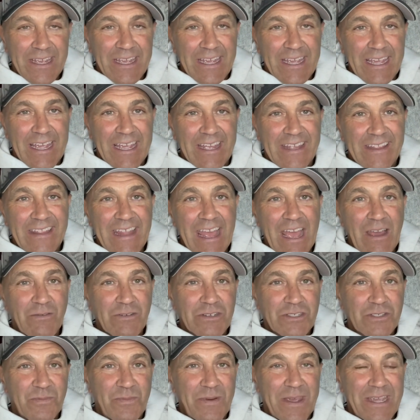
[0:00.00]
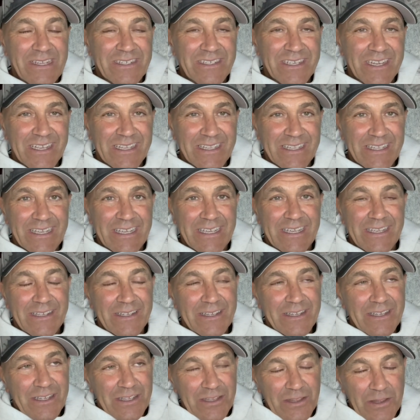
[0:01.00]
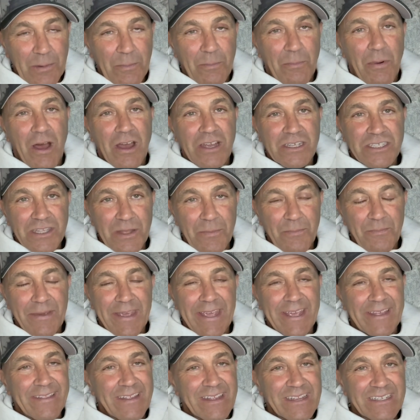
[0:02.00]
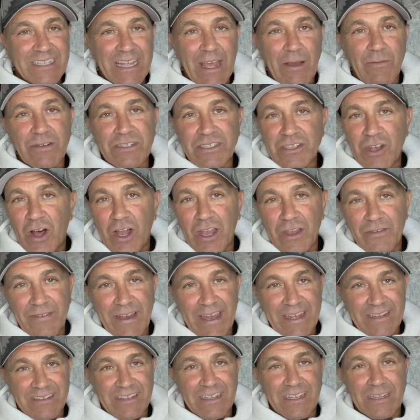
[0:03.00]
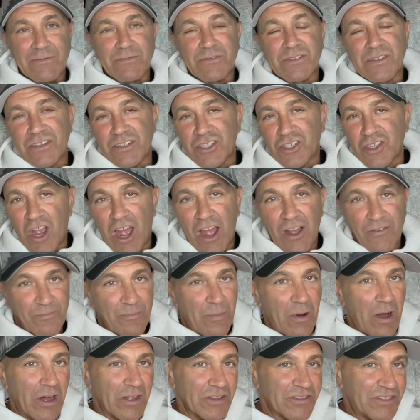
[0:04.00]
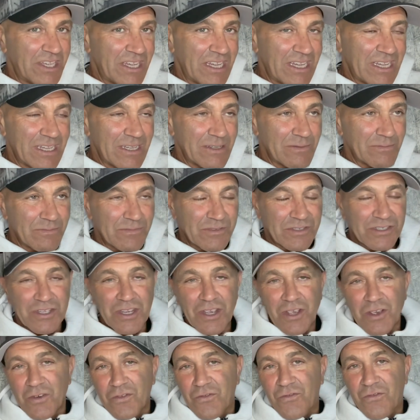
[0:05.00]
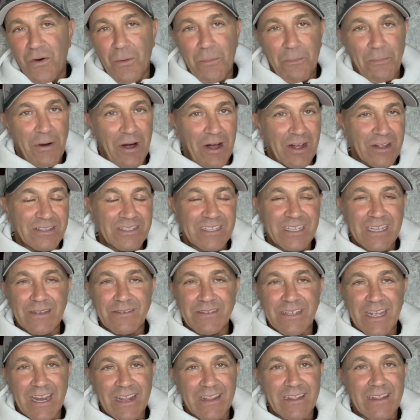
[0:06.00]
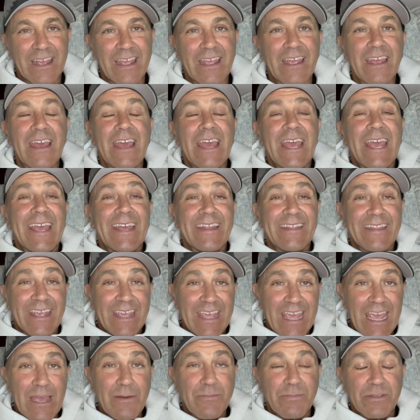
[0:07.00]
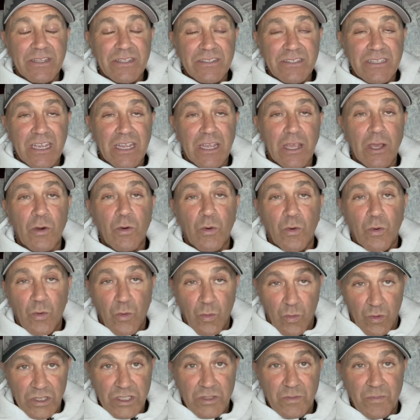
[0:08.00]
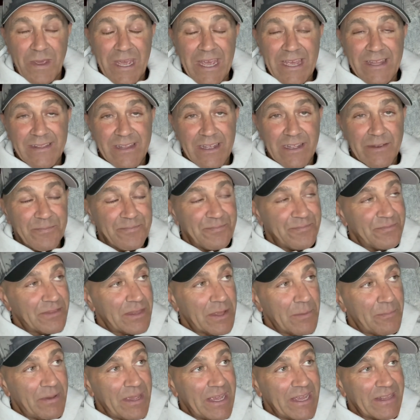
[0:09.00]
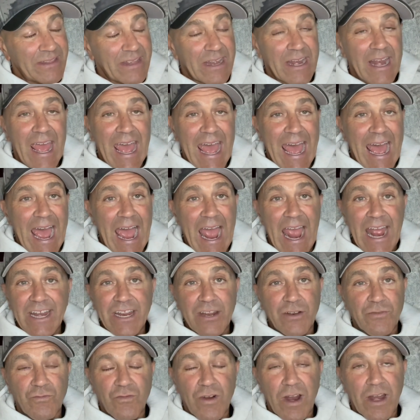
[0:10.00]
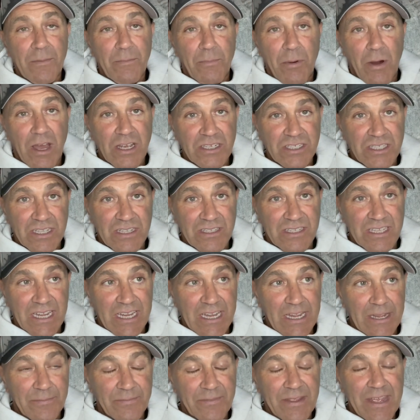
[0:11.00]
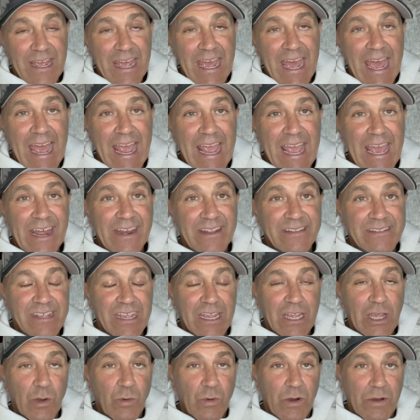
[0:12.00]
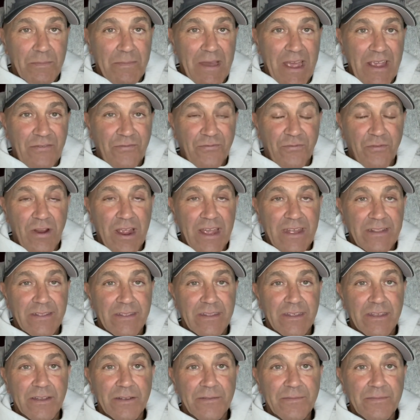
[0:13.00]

and that was basically the Boston Bandits. That was all of our teams, the softball teams, football teams, anything. And the gambling ticket was Bandit, the Bandit. I didn't run a Boston ticket. I had a ticket with my friend